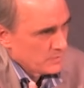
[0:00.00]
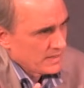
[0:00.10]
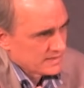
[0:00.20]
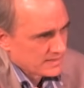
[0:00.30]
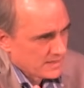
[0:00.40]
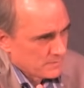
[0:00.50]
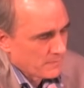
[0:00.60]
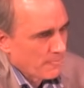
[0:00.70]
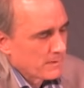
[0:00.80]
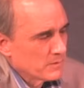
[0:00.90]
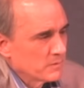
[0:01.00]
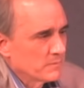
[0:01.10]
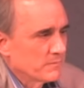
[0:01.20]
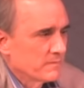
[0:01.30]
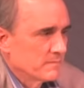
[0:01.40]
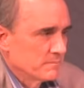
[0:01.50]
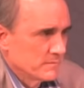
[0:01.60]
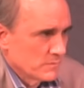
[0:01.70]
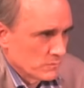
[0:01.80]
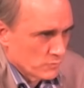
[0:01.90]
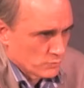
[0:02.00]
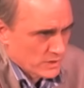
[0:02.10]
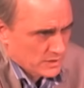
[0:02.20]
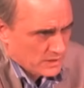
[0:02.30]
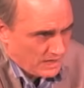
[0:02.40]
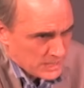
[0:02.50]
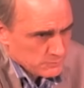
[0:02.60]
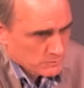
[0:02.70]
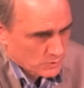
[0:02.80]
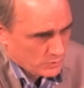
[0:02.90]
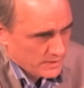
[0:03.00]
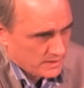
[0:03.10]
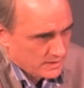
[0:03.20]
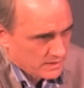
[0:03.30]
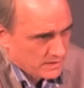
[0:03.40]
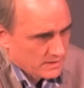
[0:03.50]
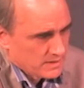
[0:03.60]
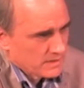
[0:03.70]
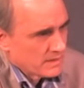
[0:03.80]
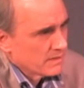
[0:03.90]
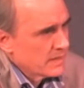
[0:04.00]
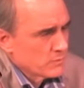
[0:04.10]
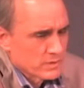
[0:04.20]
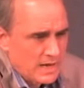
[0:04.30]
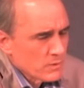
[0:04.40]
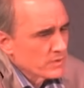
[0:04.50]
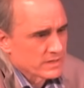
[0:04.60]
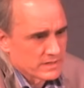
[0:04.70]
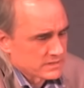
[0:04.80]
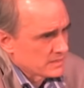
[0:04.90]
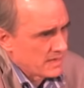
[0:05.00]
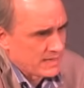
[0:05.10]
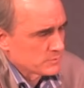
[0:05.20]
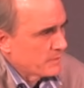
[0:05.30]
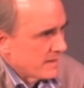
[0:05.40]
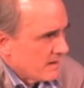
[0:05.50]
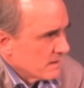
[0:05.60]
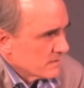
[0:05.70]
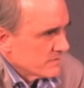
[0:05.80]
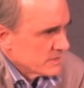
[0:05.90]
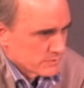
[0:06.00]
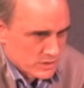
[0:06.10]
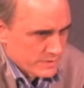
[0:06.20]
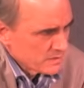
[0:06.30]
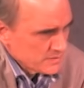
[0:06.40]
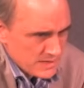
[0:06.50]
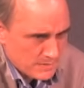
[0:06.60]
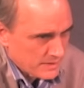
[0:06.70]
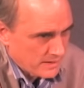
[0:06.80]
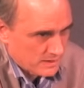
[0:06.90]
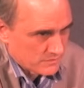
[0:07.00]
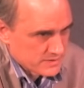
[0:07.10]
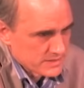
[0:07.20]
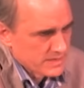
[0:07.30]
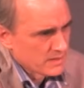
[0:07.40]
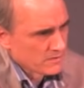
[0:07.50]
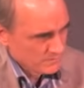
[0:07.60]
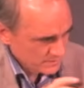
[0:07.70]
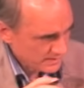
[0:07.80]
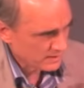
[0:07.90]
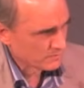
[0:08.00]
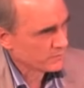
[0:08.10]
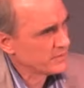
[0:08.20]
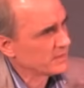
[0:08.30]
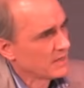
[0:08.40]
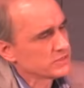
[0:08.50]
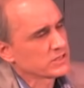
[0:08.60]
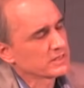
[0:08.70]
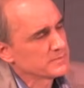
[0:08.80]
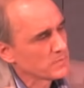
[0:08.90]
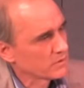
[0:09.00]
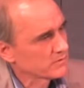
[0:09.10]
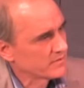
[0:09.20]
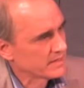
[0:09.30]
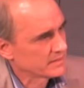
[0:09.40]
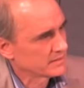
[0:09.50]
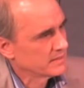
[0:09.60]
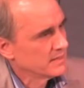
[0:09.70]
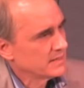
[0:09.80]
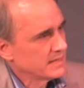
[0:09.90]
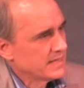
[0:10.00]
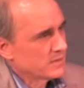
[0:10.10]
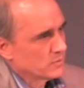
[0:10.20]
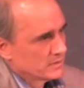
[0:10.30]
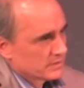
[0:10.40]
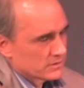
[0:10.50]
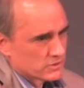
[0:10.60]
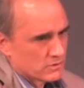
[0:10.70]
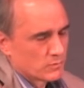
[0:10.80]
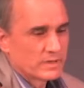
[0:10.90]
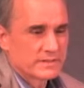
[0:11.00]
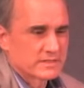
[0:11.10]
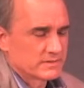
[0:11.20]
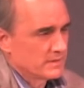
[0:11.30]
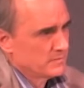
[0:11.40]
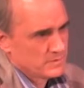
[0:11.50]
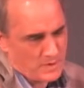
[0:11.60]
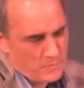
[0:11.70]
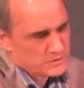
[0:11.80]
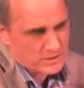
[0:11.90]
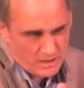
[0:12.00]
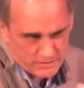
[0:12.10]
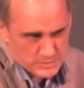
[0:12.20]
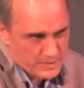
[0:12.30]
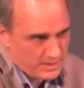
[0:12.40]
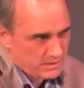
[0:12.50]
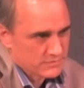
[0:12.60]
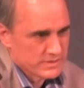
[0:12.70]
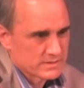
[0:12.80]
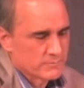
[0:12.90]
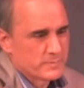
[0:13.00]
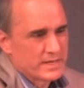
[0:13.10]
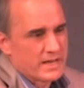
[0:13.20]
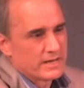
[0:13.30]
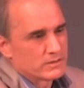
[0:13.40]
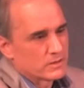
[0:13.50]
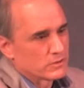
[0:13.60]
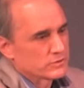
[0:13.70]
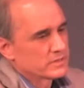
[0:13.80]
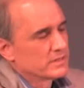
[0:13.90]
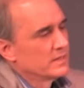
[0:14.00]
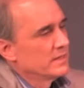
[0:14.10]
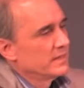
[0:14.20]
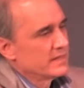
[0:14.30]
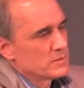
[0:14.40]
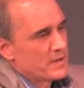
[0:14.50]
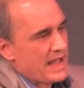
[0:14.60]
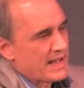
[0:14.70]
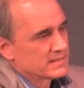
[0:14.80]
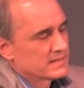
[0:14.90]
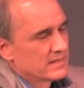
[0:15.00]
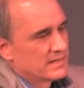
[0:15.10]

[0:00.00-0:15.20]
But um, when the Gospels were written, they were not written as, as biographies. When you read them, they're not biographies. They are, they are theologically motivated. They take one little story. One, there's almost all these biographies of big heroes in the past,